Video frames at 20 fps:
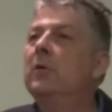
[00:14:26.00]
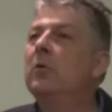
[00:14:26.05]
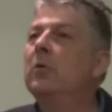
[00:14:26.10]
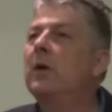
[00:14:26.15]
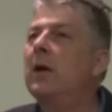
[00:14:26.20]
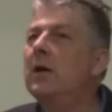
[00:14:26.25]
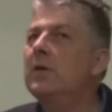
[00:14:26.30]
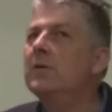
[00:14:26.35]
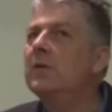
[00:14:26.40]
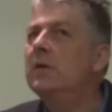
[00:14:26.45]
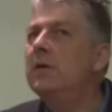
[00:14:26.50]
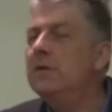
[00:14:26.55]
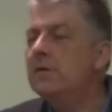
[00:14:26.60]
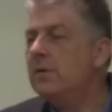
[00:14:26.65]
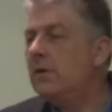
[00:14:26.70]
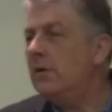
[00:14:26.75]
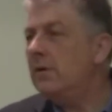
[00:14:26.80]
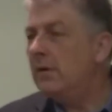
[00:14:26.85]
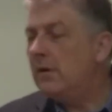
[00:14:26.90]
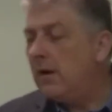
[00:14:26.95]
Your cousin
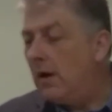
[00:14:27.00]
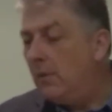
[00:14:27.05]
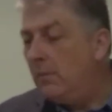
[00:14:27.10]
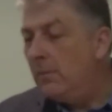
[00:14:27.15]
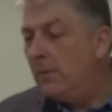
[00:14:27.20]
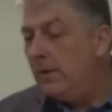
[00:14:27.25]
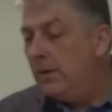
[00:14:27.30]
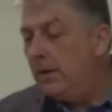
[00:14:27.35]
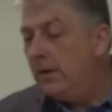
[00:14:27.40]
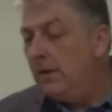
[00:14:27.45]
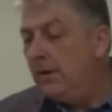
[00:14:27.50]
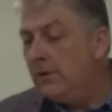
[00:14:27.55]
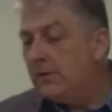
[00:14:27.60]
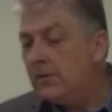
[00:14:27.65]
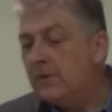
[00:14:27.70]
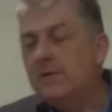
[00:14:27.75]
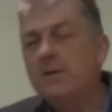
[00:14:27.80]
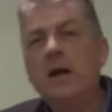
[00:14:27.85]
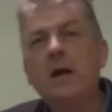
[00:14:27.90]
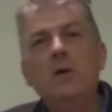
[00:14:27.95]
is going to come
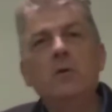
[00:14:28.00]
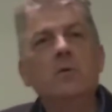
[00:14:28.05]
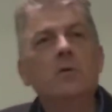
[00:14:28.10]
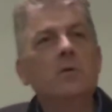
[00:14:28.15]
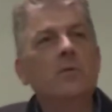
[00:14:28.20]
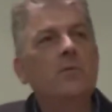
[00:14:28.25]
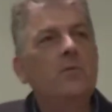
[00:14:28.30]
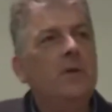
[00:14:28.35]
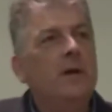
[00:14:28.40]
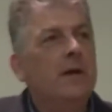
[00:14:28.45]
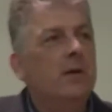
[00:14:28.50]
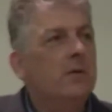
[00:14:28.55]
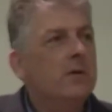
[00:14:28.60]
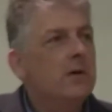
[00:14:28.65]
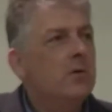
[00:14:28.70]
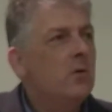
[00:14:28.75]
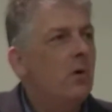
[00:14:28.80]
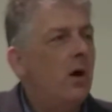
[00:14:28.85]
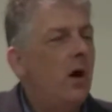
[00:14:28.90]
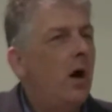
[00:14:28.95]
to sell you the
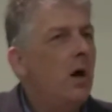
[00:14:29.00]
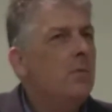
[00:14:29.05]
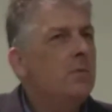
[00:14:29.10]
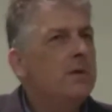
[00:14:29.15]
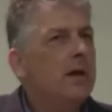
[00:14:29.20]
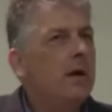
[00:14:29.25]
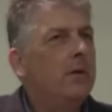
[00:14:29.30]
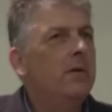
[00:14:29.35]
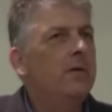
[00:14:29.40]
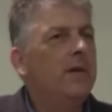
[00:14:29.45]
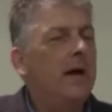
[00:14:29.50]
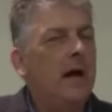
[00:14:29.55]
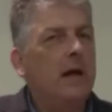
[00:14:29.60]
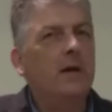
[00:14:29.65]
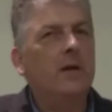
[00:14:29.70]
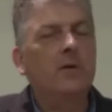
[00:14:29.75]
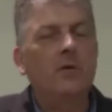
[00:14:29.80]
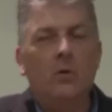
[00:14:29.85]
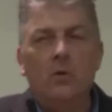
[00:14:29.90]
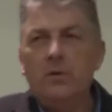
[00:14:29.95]
field in your hometown of
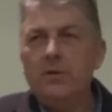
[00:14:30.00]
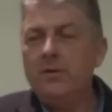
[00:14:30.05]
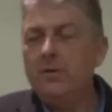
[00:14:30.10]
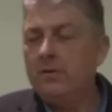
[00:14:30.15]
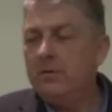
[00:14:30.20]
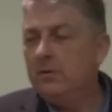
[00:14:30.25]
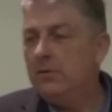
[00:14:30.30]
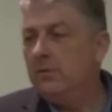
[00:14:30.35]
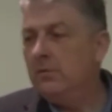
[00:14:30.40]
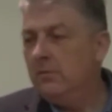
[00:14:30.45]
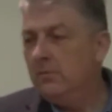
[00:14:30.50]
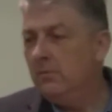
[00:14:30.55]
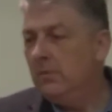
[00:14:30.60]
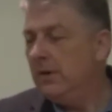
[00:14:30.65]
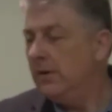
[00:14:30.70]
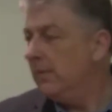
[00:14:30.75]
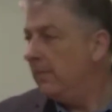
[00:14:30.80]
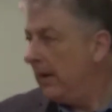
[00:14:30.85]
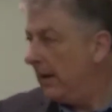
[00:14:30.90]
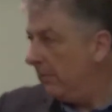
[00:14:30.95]
Anathoth,
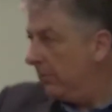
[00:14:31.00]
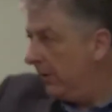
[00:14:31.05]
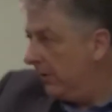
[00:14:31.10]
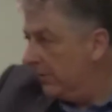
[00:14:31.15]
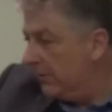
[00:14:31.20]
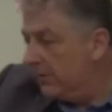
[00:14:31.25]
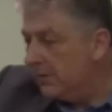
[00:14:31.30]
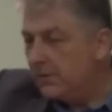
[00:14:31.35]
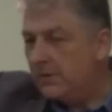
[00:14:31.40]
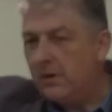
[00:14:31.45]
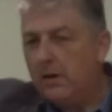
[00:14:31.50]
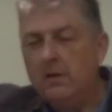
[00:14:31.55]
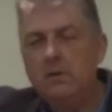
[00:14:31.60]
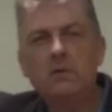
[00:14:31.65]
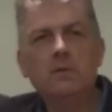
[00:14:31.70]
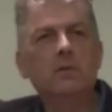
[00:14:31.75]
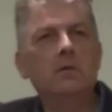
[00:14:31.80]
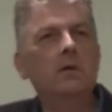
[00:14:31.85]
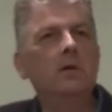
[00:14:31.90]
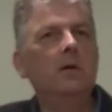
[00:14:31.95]
where the Babylonians
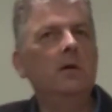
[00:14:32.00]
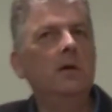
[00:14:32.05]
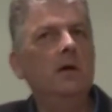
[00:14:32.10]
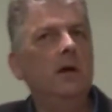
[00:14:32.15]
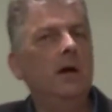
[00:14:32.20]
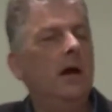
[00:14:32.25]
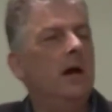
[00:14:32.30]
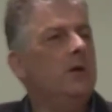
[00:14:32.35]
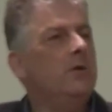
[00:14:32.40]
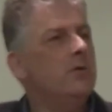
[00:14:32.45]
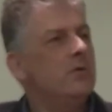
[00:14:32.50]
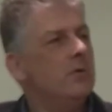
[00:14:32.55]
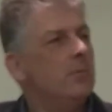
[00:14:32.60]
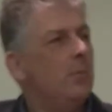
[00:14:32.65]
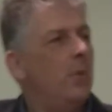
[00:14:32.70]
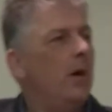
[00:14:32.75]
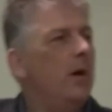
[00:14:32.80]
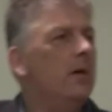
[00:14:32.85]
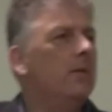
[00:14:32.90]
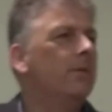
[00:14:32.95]
are, and you
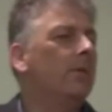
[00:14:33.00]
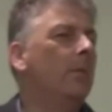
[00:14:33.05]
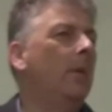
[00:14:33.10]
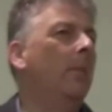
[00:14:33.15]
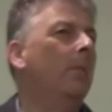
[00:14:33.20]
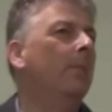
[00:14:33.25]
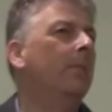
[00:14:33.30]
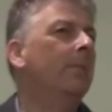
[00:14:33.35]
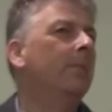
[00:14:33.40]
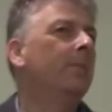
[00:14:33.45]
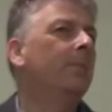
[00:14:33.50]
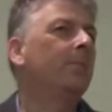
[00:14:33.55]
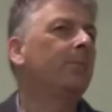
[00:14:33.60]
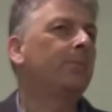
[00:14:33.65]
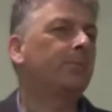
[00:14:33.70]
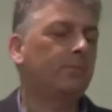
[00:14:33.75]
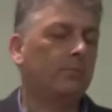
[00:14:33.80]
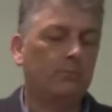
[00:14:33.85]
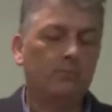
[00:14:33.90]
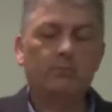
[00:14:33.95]
should buy it from him.
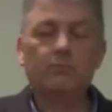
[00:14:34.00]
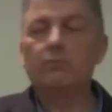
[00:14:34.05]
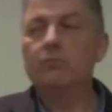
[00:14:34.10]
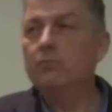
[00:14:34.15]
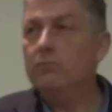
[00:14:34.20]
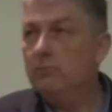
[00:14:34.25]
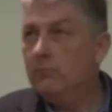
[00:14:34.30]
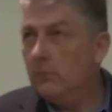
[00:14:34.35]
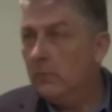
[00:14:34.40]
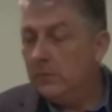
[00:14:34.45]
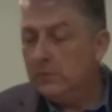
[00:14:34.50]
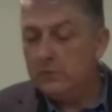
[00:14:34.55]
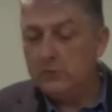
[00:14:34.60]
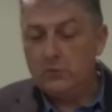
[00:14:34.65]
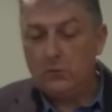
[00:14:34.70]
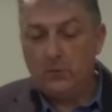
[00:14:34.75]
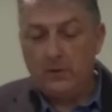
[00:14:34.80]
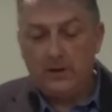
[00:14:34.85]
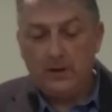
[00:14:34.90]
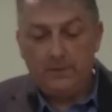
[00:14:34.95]

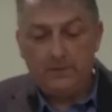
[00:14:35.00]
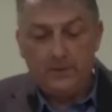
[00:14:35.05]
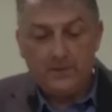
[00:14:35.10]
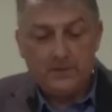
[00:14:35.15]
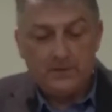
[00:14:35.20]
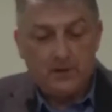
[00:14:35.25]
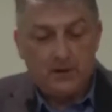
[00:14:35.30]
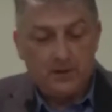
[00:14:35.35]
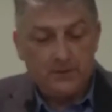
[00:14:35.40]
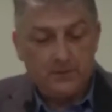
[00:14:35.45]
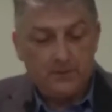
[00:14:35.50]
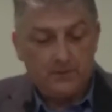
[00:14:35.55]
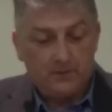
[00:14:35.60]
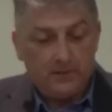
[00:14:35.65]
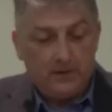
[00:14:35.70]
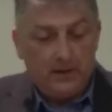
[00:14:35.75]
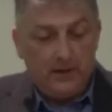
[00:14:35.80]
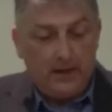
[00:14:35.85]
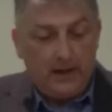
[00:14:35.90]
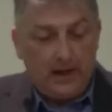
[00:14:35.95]
And sure enough, his
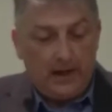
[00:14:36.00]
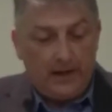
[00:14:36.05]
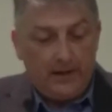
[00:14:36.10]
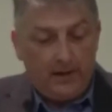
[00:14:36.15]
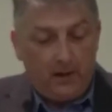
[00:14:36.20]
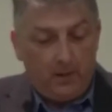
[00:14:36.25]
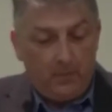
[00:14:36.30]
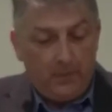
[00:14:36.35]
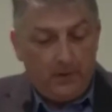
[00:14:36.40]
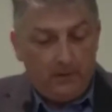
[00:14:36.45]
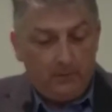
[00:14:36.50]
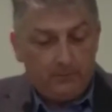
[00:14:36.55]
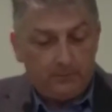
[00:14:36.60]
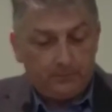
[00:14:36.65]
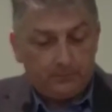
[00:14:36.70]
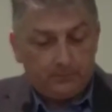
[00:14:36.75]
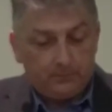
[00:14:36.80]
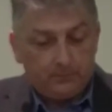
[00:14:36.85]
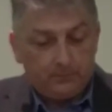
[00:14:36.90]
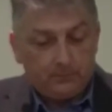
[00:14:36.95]
cousin Hanamel,
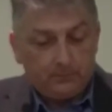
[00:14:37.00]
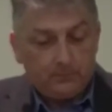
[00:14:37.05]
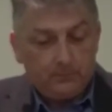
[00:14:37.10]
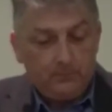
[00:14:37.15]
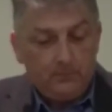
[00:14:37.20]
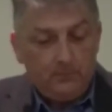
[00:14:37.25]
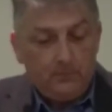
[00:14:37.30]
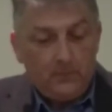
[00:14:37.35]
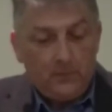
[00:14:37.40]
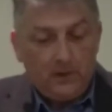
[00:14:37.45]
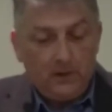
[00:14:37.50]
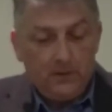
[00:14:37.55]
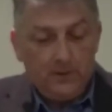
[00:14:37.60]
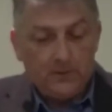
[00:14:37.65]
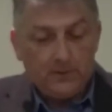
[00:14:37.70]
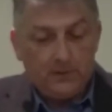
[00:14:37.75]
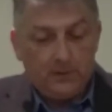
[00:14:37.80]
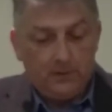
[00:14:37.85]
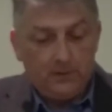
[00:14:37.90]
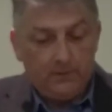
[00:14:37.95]

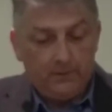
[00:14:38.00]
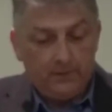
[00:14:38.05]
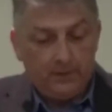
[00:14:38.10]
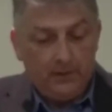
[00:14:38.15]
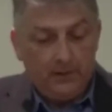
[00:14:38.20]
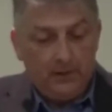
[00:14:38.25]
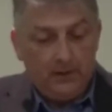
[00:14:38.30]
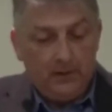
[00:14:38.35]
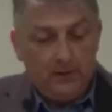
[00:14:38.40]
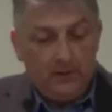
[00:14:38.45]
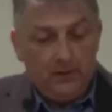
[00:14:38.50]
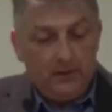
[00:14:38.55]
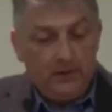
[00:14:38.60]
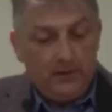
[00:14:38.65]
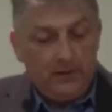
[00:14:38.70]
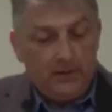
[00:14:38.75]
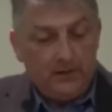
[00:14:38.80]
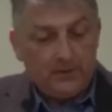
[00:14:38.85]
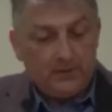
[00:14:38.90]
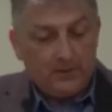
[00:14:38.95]
the son of
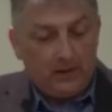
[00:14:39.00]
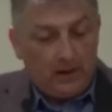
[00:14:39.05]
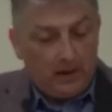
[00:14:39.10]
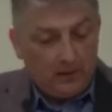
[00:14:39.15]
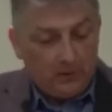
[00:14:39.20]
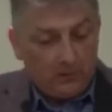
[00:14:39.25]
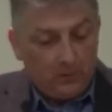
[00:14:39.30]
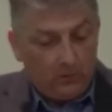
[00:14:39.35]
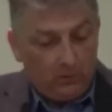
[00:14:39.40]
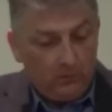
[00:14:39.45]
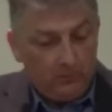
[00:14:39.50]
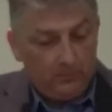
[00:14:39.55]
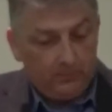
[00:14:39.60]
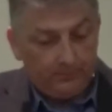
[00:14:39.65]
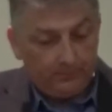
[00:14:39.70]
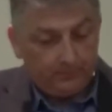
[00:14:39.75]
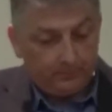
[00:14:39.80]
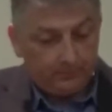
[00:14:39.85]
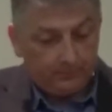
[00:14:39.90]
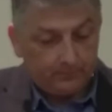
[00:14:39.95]
his
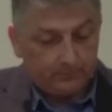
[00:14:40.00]
uncle,